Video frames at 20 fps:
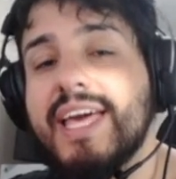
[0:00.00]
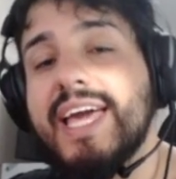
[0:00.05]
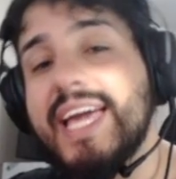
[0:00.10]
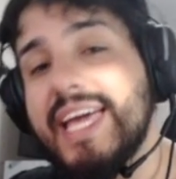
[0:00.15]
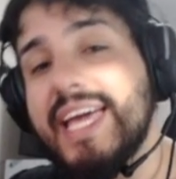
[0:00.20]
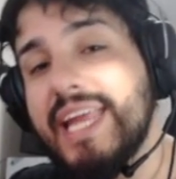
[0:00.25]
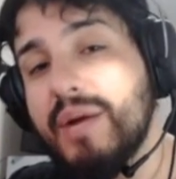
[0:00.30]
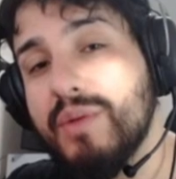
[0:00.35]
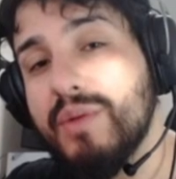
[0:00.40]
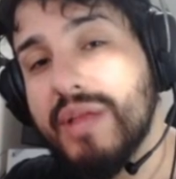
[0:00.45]

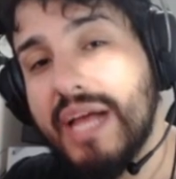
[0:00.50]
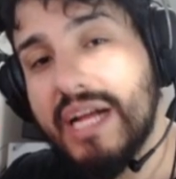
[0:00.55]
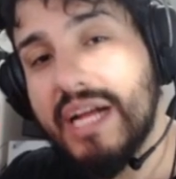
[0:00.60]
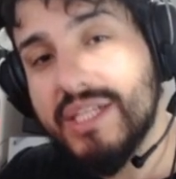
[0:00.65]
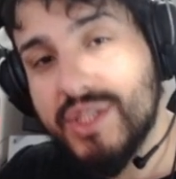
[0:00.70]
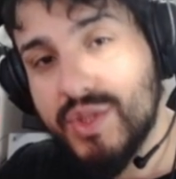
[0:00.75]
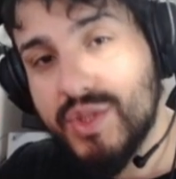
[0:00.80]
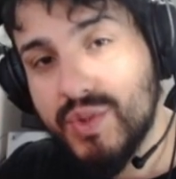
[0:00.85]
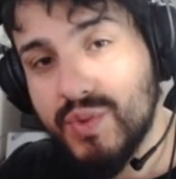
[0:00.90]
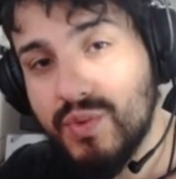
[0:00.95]
and I will
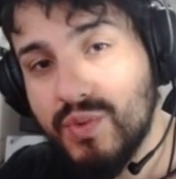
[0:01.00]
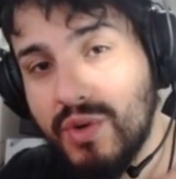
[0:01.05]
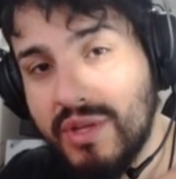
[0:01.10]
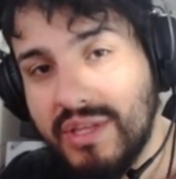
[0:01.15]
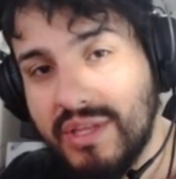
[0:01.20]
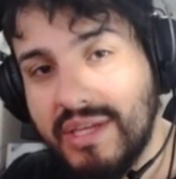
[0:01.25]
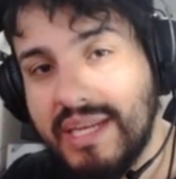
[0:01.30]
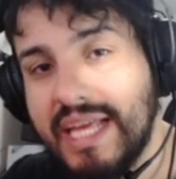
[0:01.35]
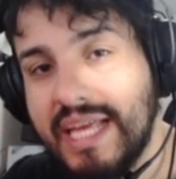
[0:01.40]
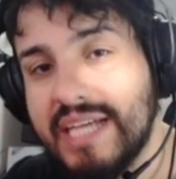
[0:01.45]
catch you on
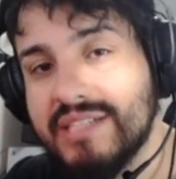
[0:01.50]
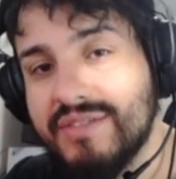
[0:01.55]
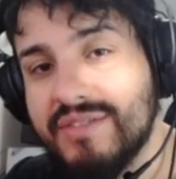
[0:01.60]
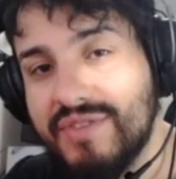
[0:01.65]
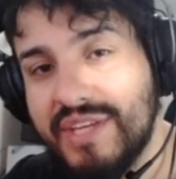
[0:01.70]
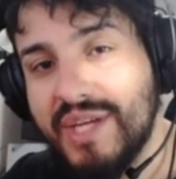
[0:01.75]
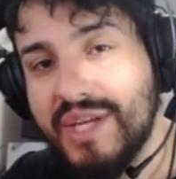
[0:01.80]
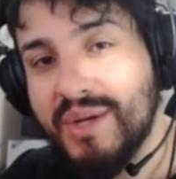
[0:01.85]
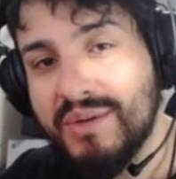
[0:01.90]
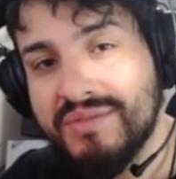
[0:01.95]
the next
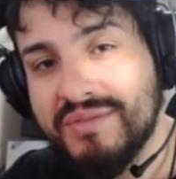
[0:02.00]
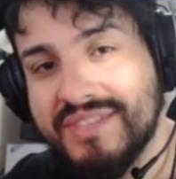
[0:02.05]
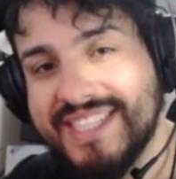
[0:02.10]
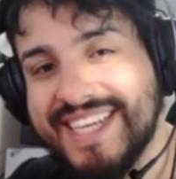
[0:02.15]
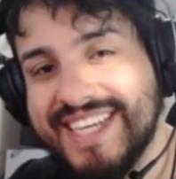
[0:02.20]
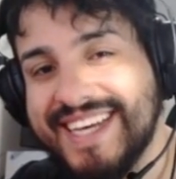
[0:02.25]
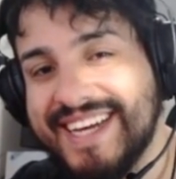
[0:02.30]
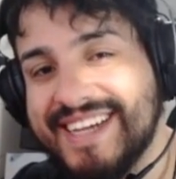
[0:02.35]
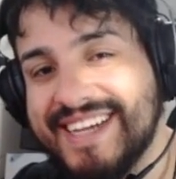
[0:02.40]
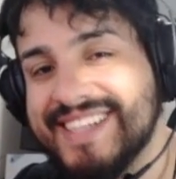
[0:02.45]
video.
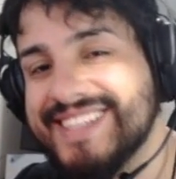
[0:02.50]
Take care.